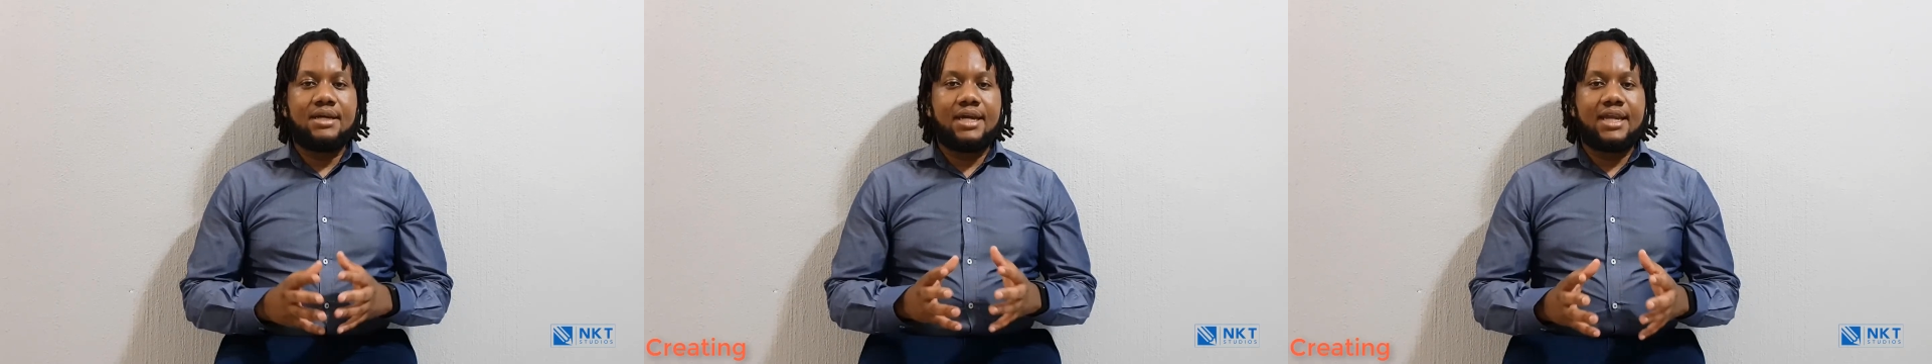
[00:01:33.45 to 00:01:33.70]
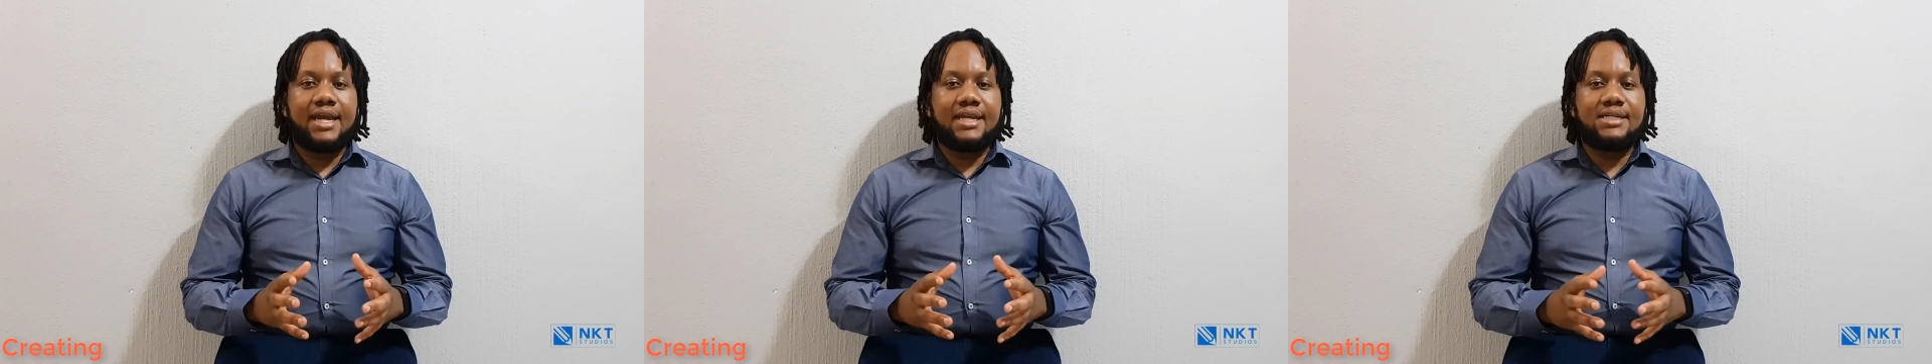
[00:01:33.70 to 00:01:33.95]

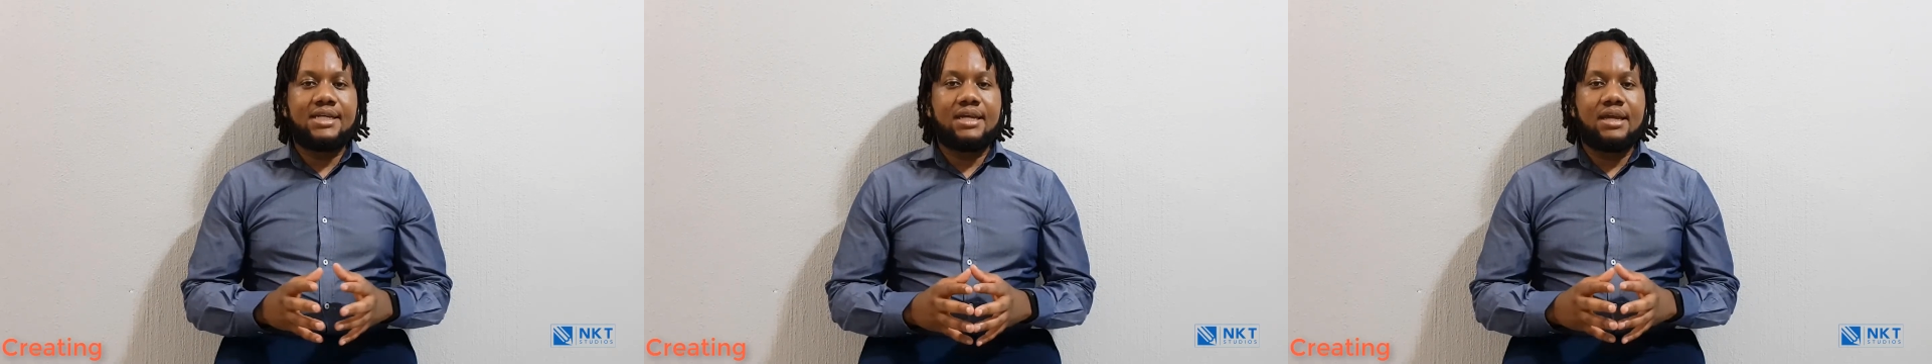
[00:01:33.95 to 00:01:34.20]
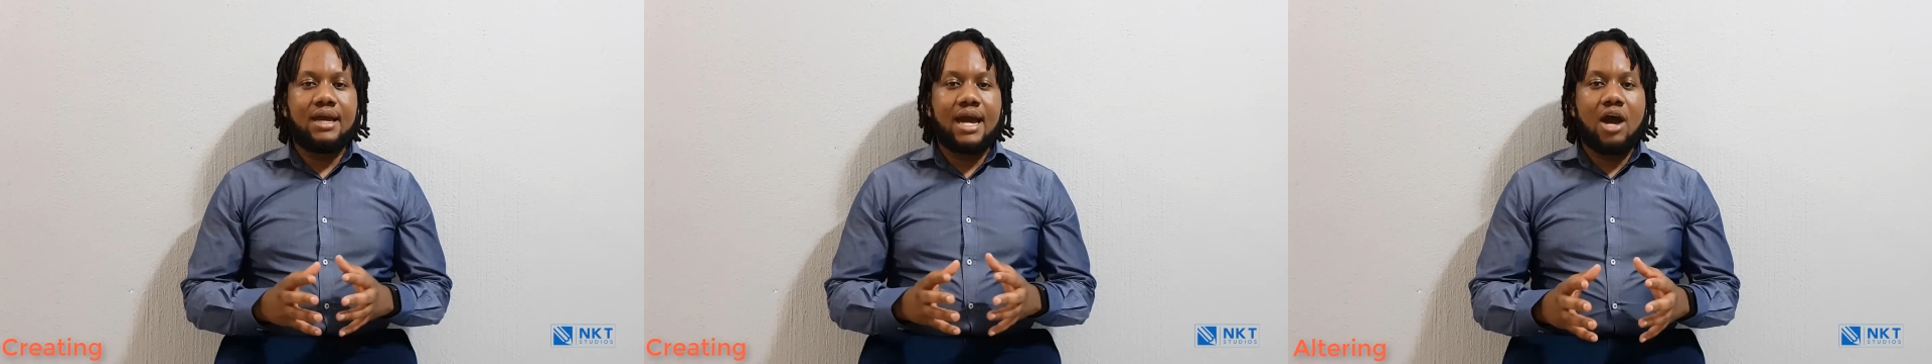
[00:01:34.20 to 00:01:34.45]

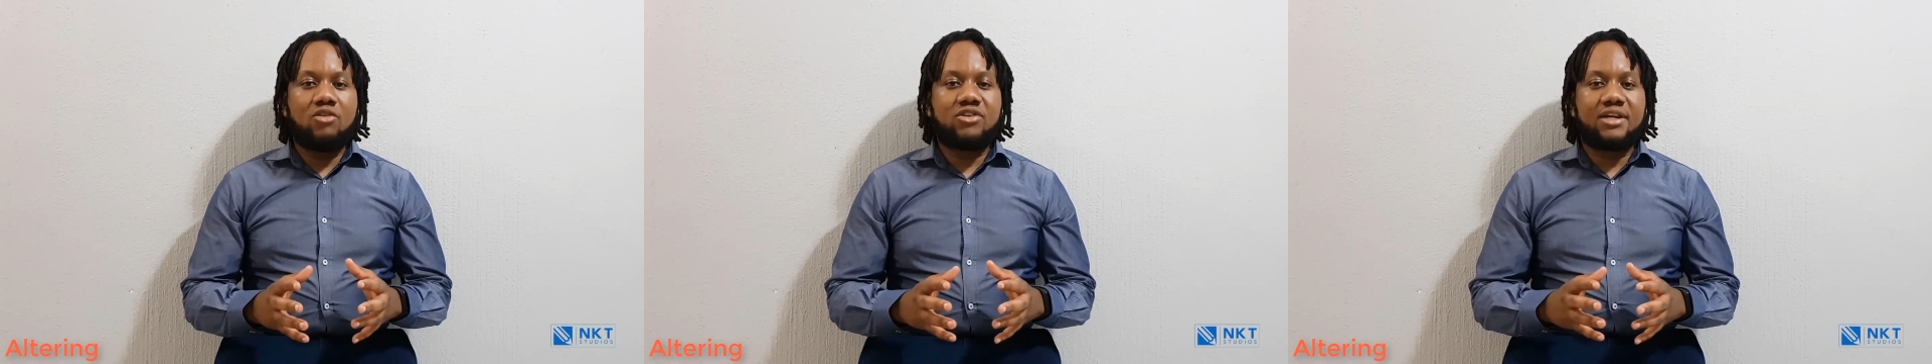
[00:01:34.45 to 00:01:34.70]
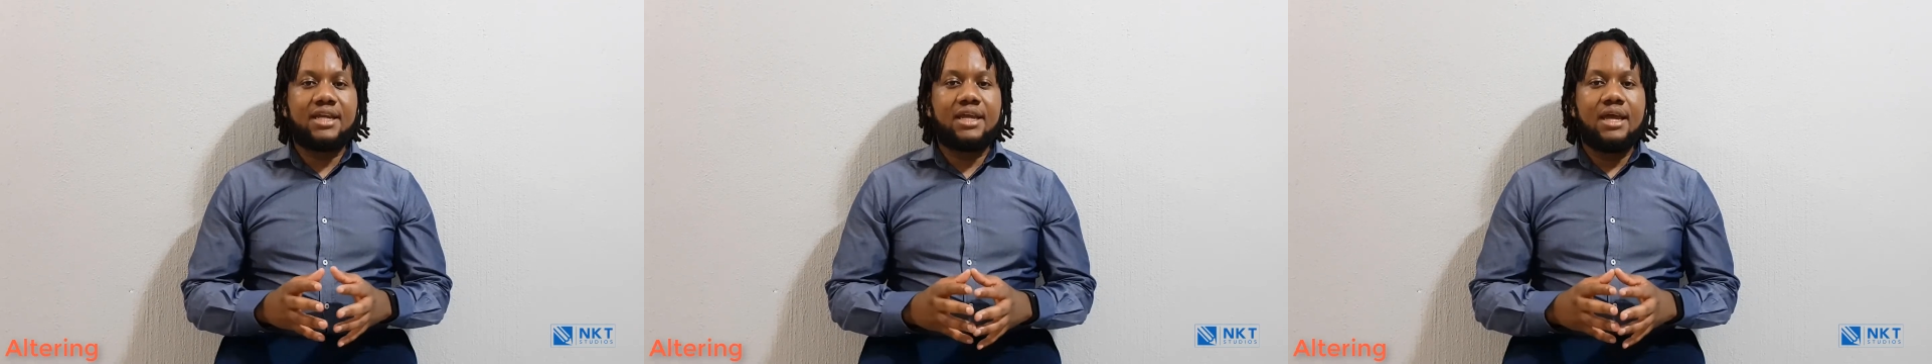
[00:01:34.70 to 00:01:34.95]
creating,
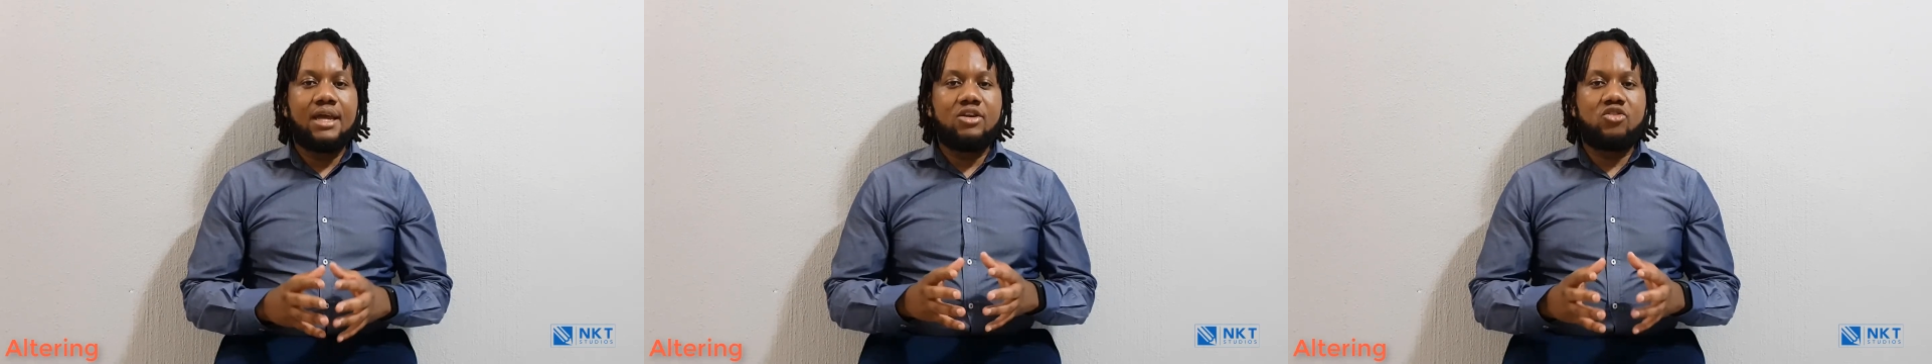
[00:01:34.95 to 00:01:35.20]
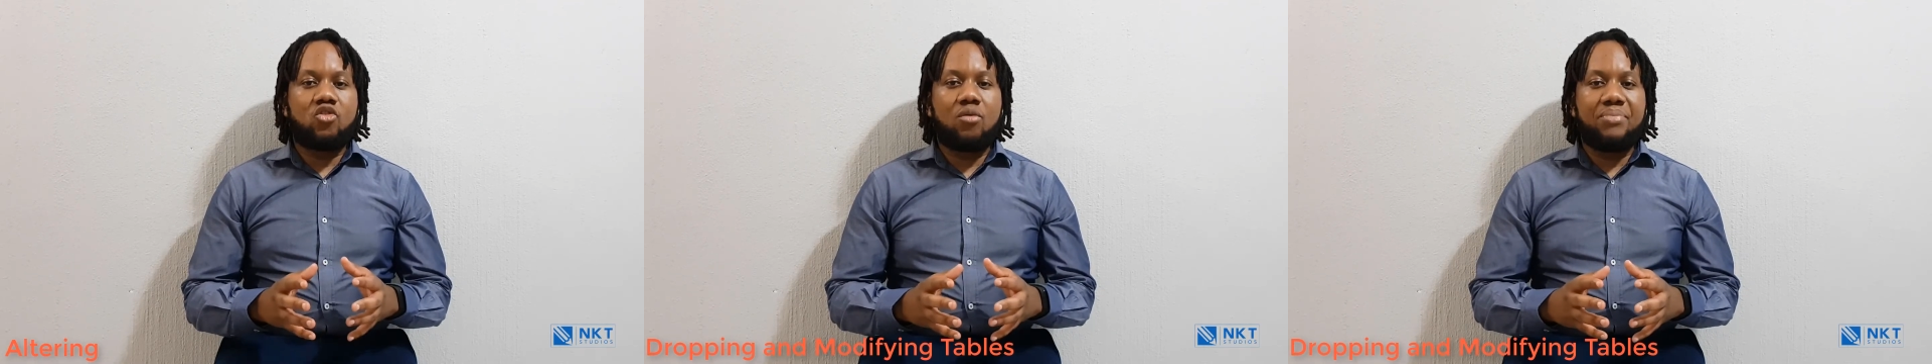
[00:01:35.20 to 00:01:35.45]
altering,
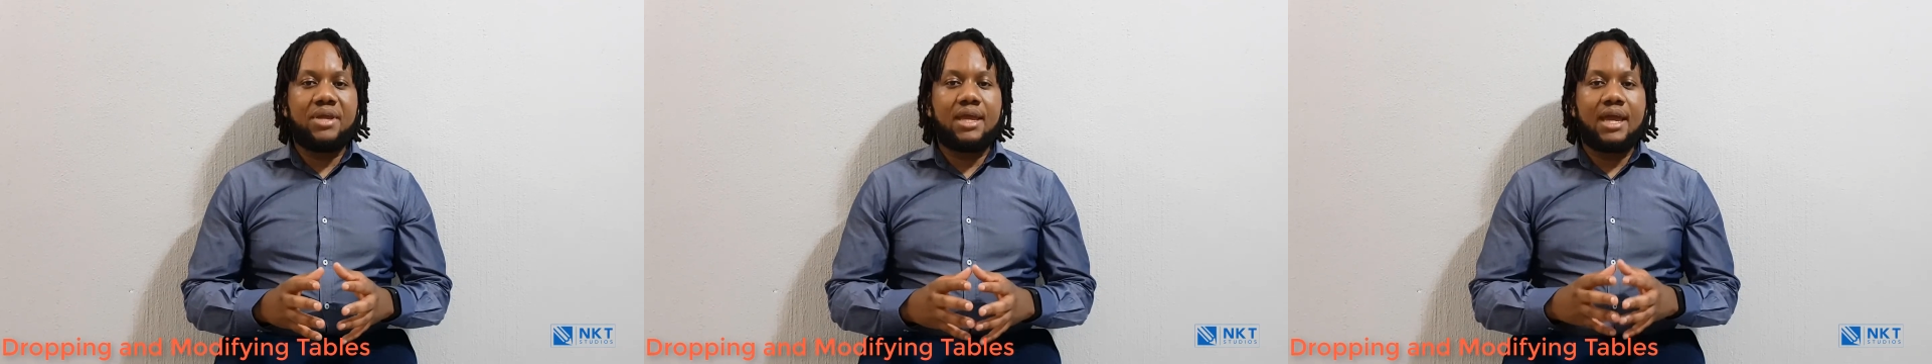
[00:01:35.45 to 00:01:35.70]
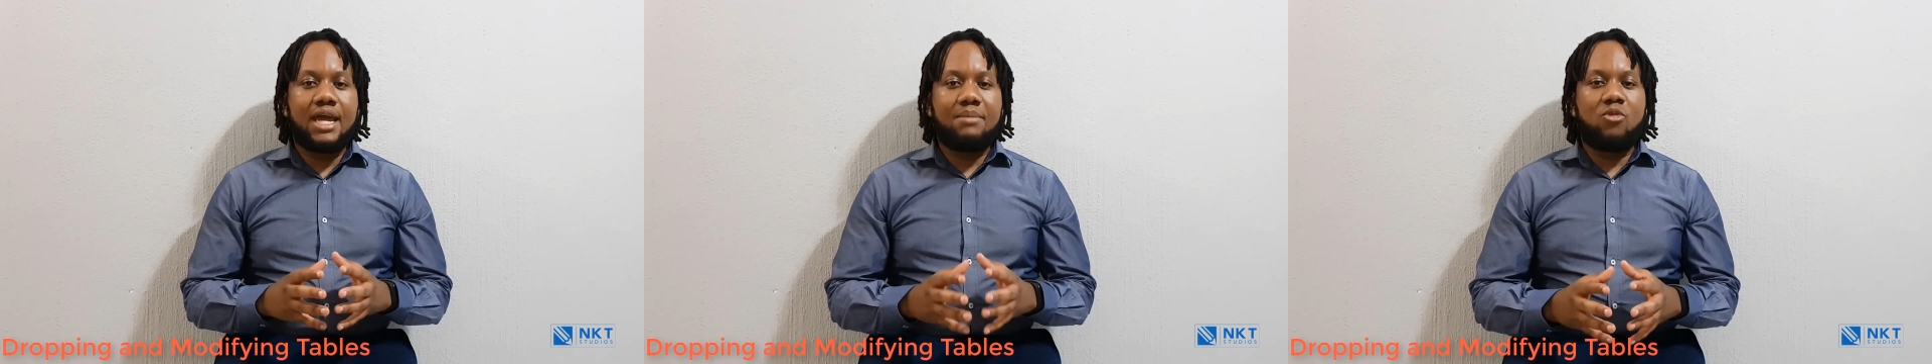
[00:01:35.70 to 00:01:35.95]

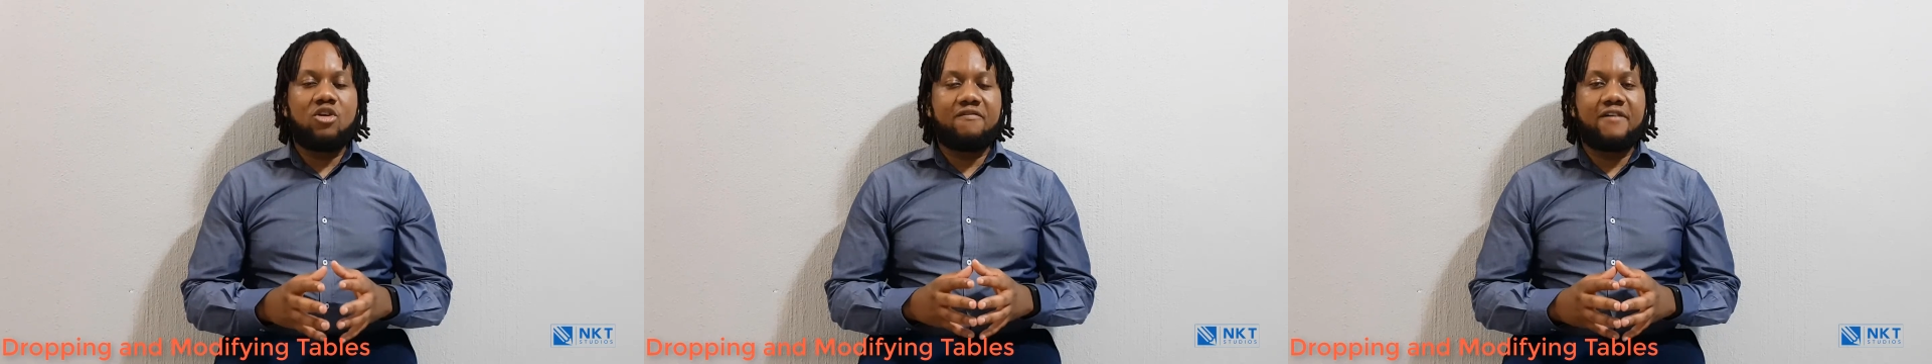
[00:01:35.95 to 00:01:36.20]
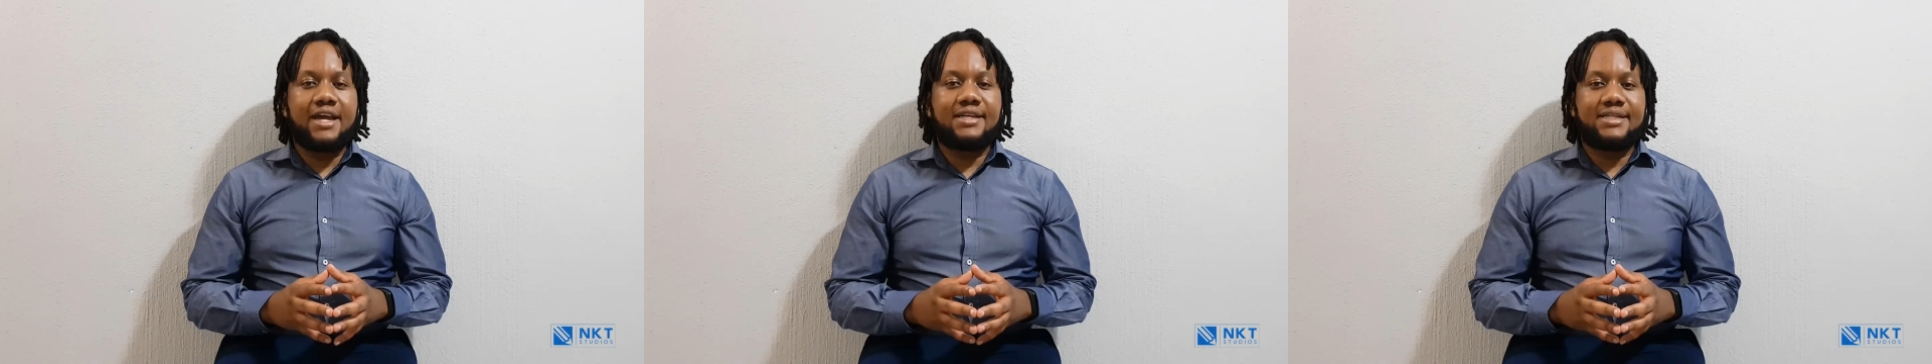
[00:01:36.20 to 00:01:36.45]
dropping, and
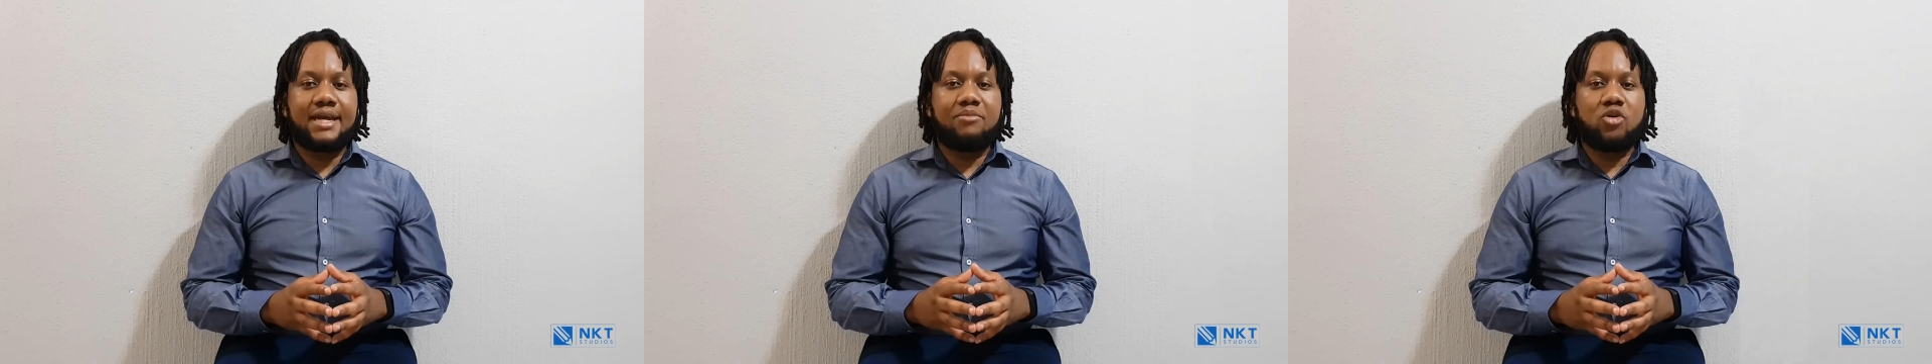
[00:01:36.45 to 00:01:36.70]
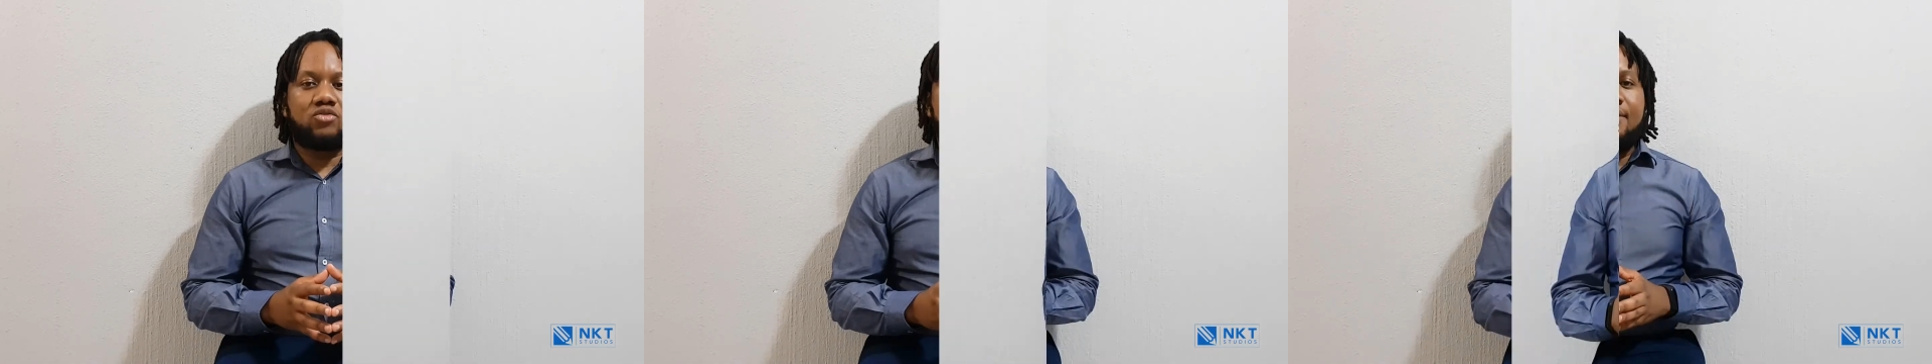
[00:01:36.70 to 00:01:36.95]
modifying
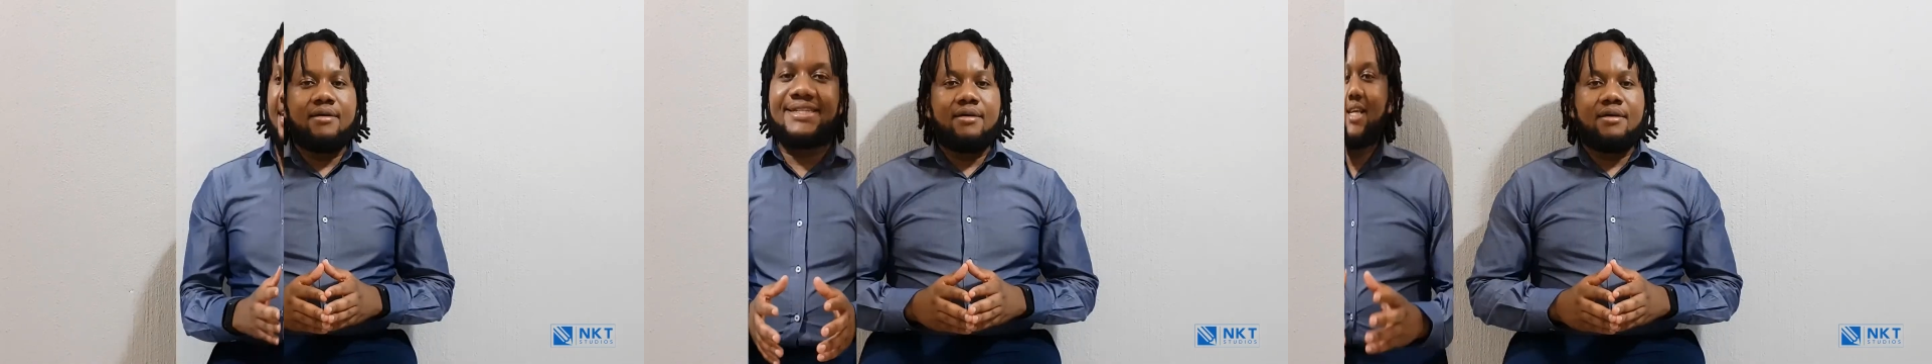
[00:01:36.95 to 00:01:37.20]
tables.